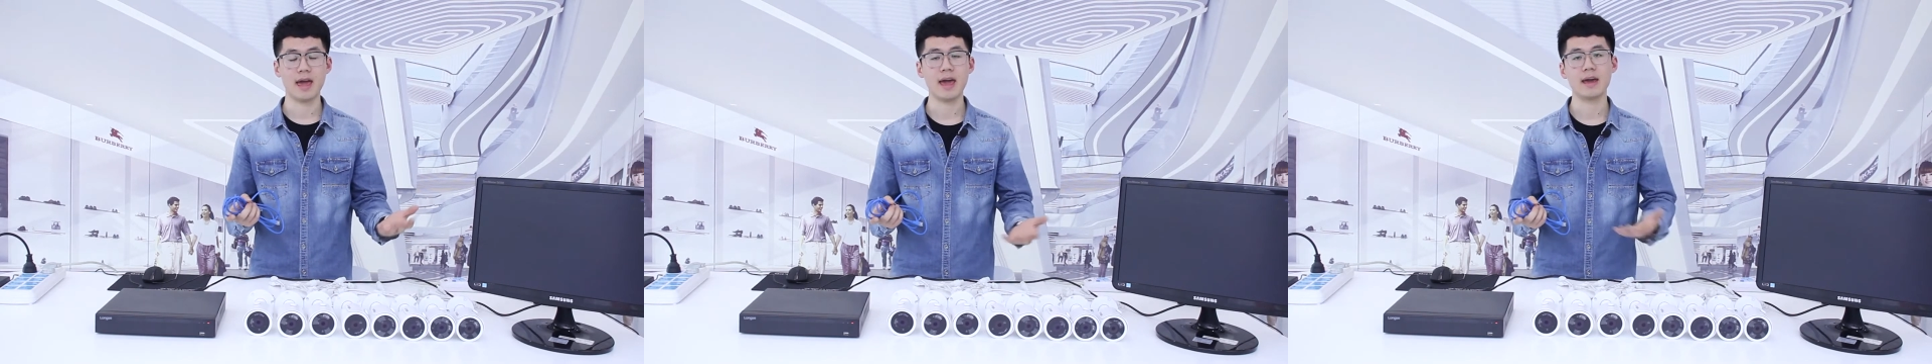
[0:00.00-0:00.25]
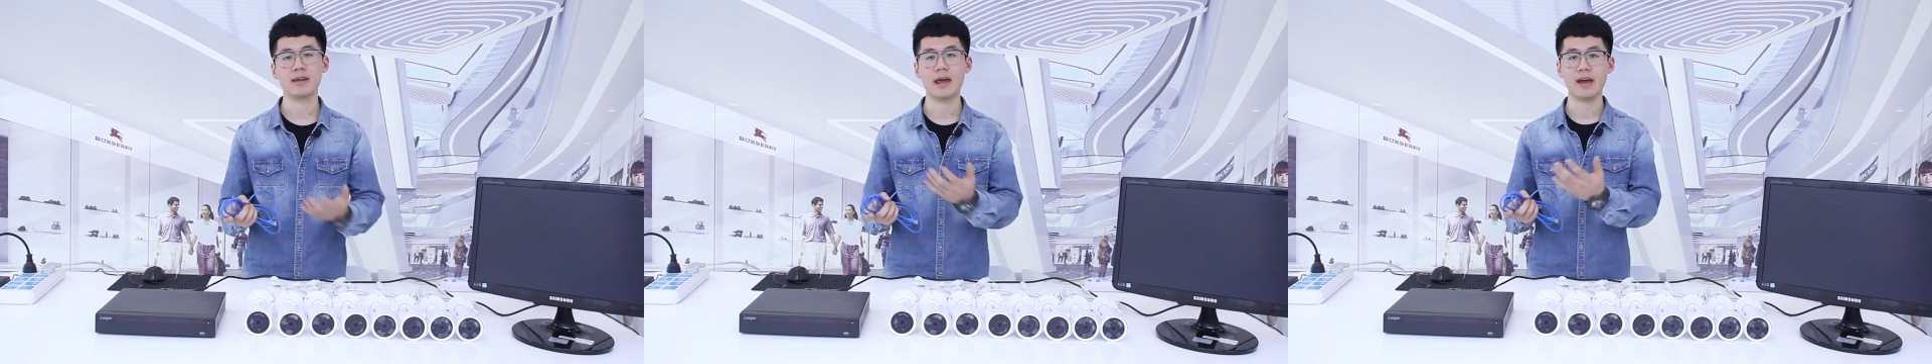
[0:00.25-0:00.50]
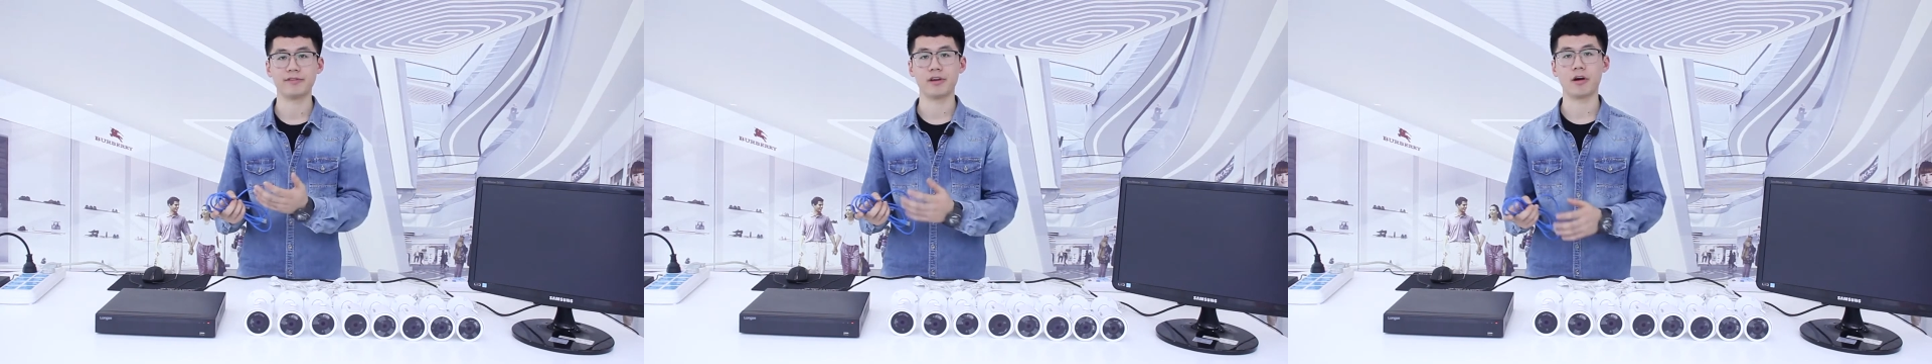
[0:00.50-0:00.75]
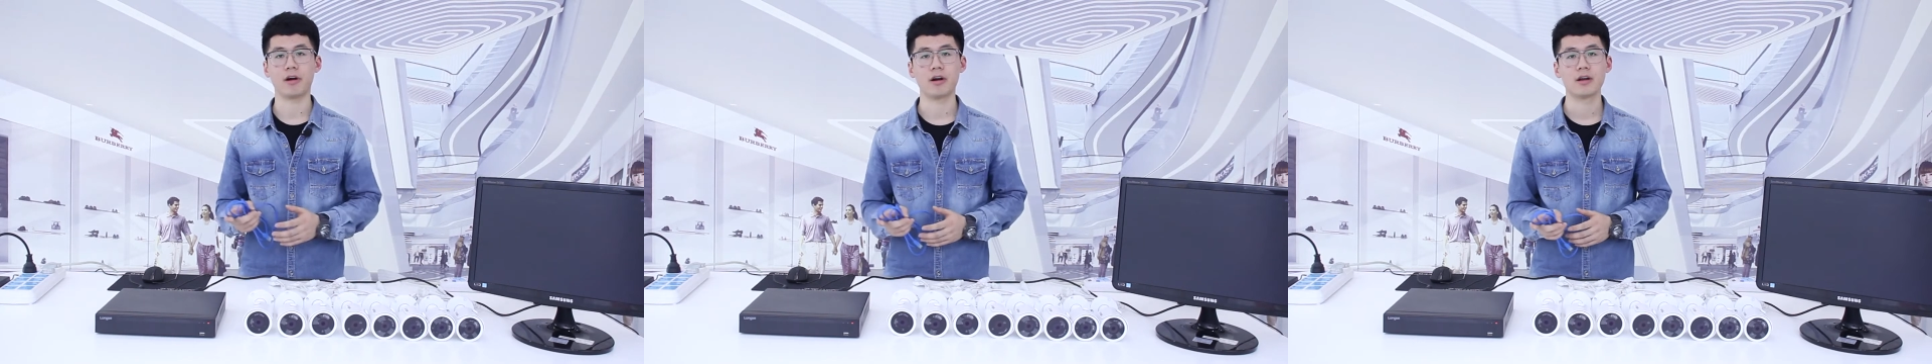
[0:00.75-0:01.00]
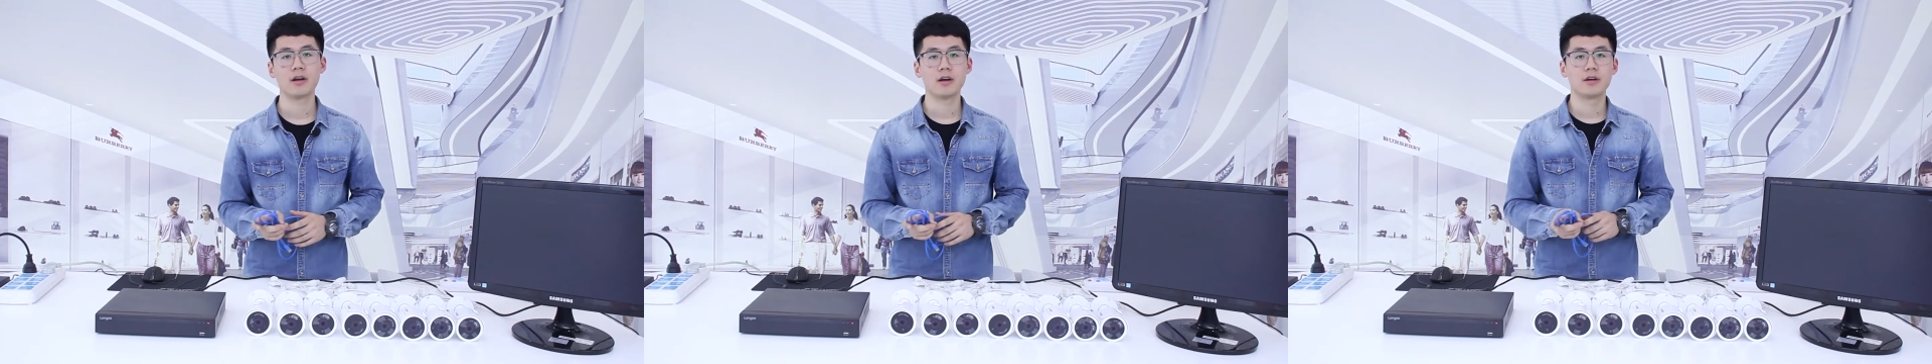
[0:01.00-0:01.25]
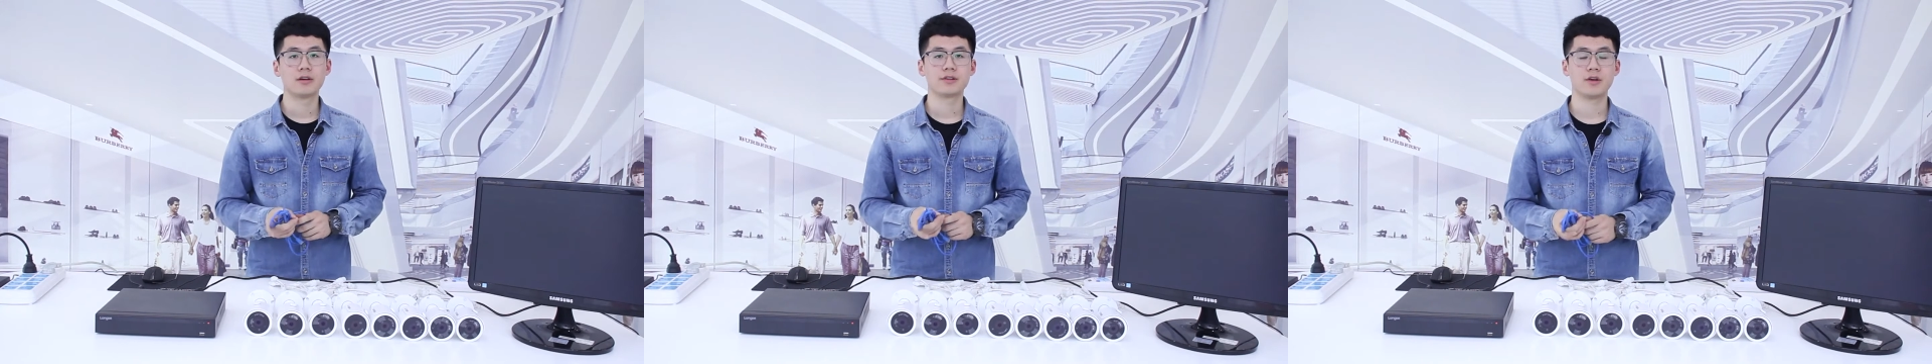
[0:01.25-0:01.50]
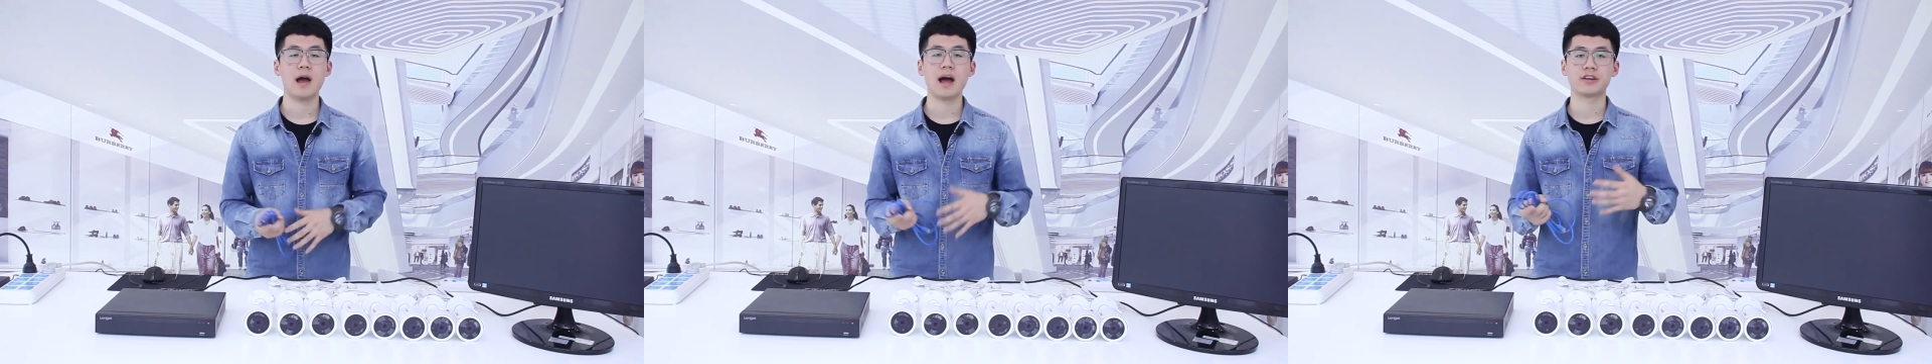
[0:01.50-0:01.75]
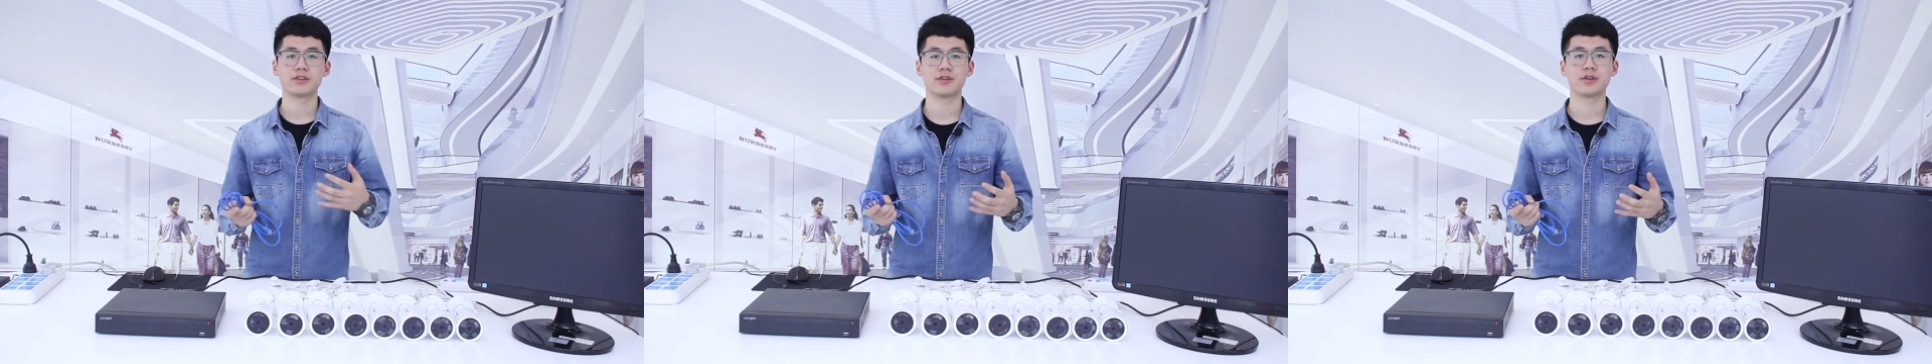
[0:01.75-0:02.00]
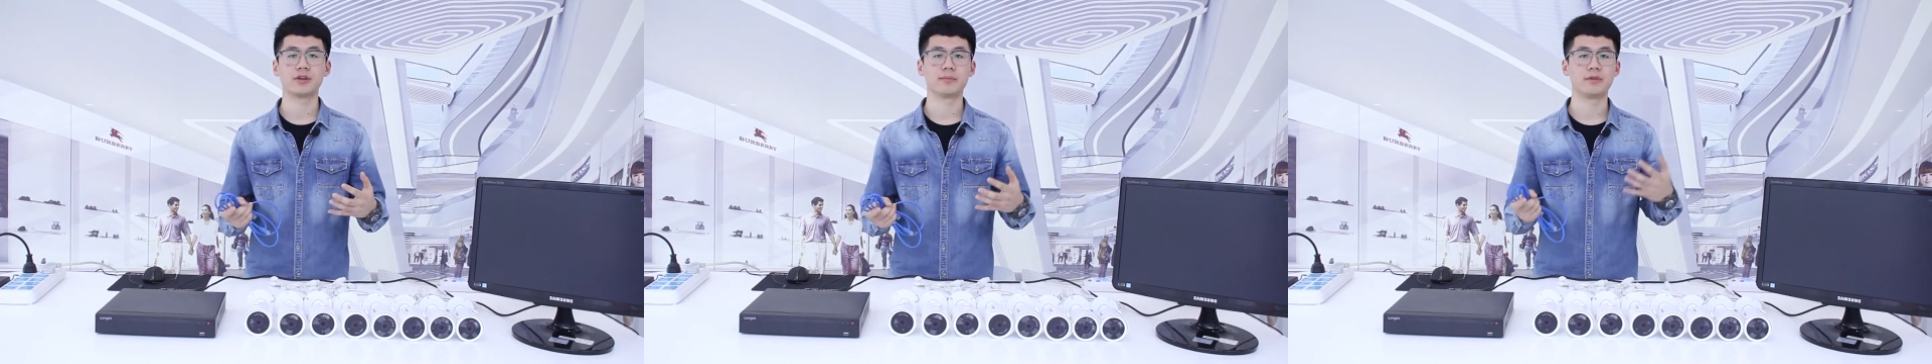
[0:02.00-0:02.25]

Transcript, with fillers: and NVR so as to